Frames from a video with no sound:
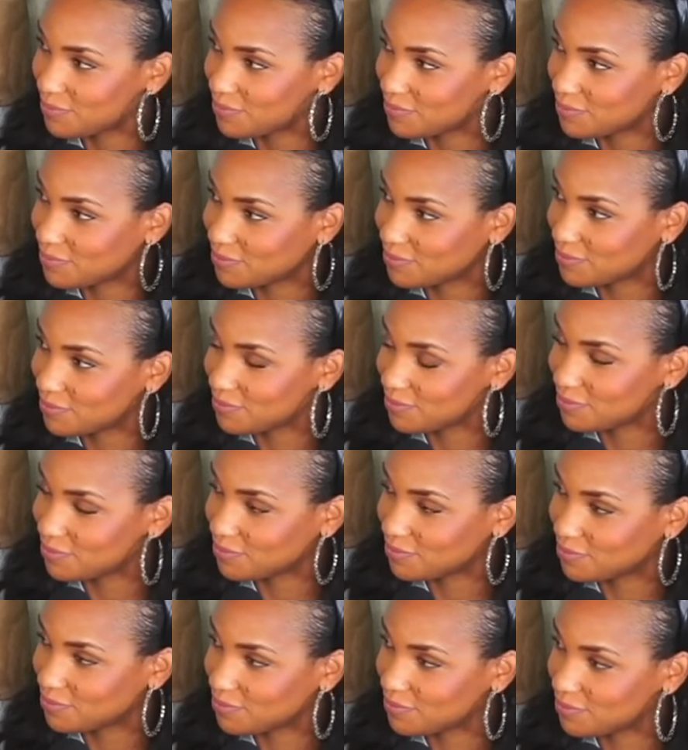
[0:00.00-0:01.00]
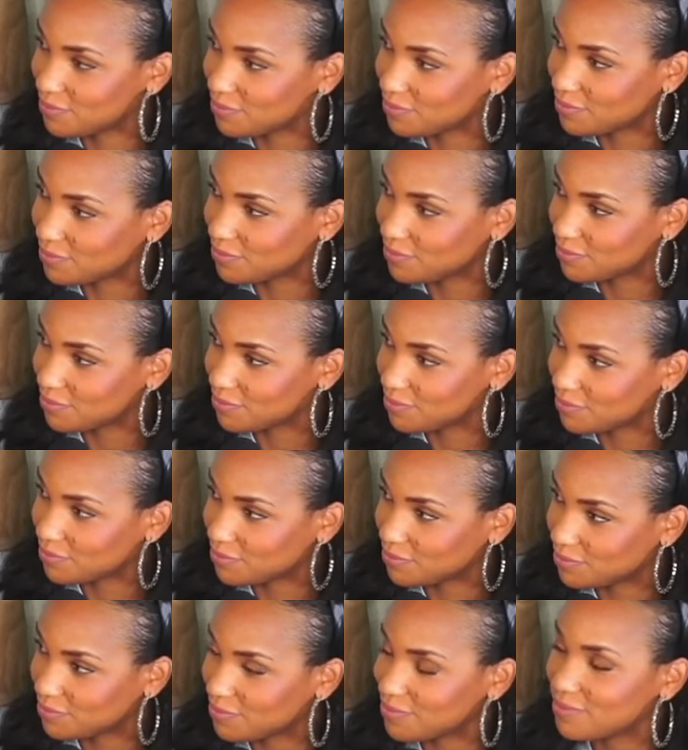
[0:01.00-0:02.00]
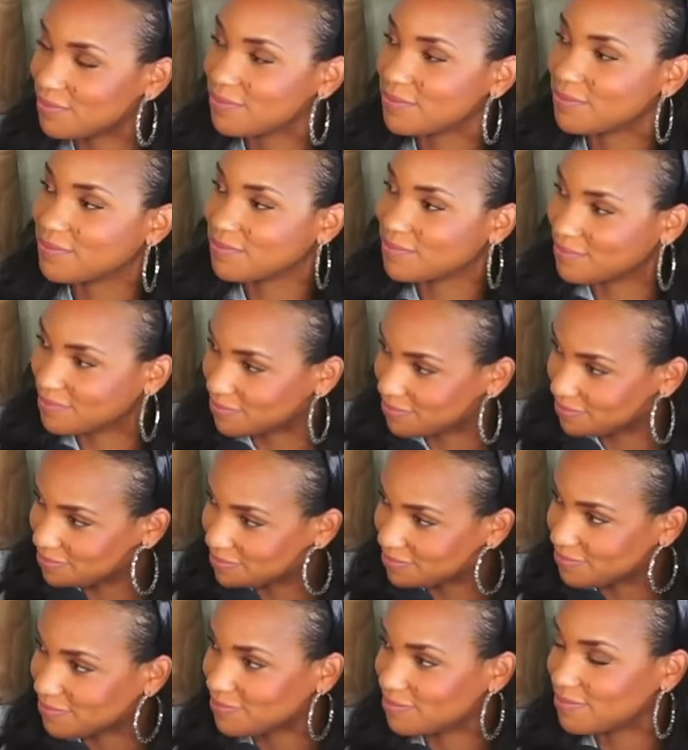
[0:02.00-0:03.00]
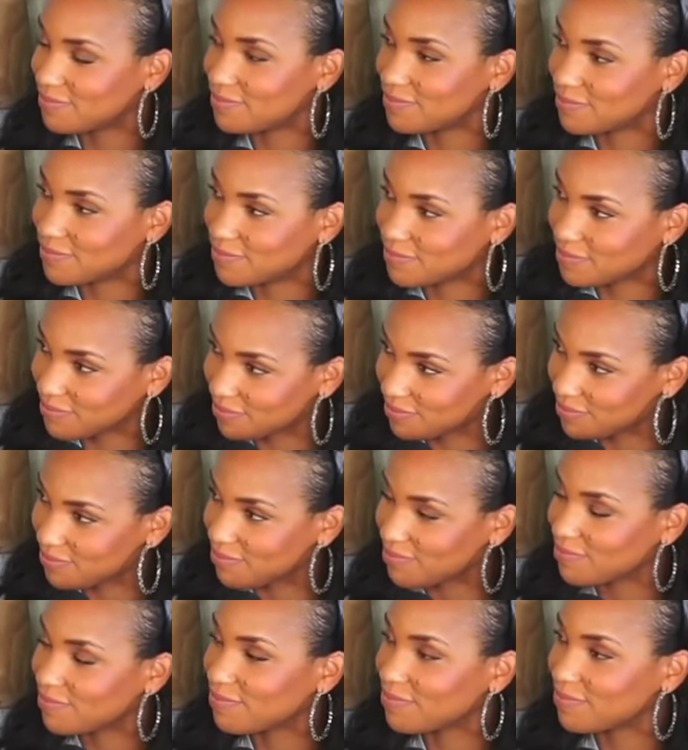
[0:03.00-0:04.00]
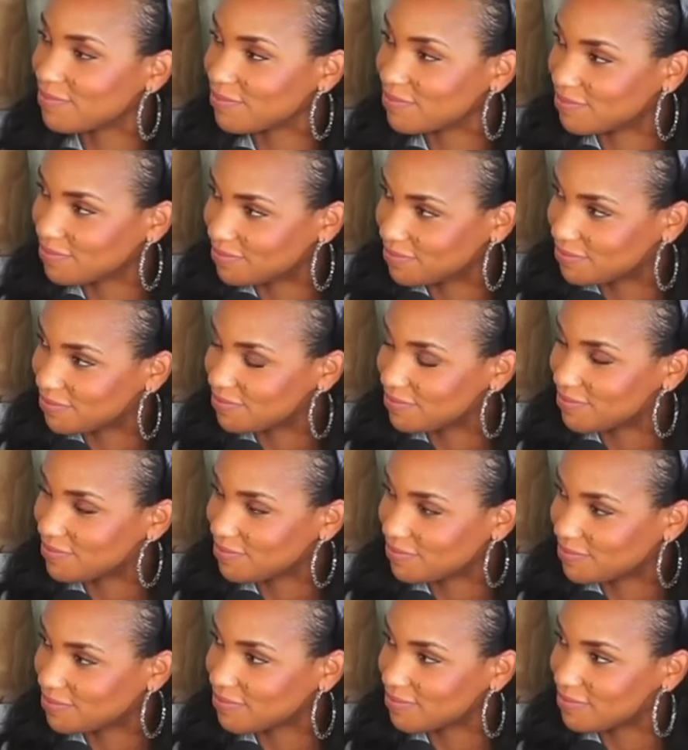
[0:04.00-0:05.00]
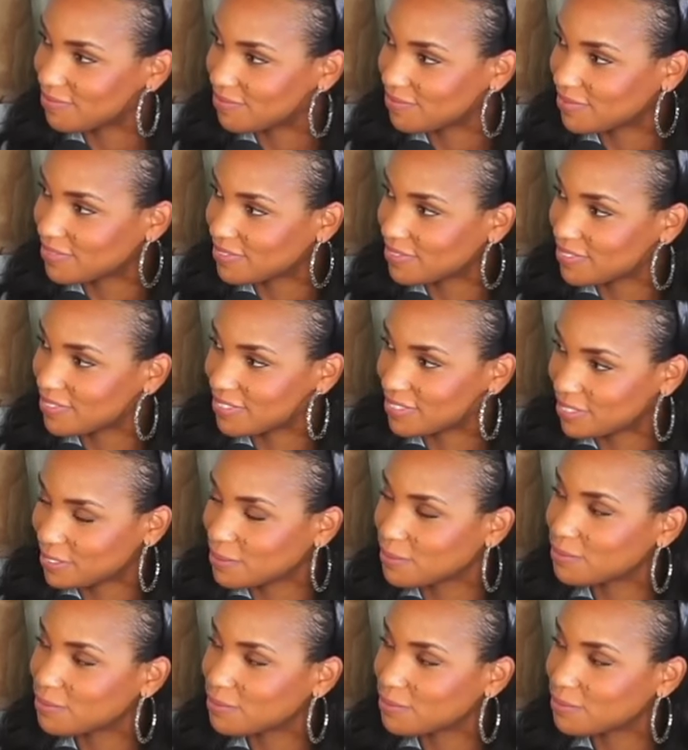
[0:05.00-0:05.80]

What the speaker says: No words are spoken by the person on screen.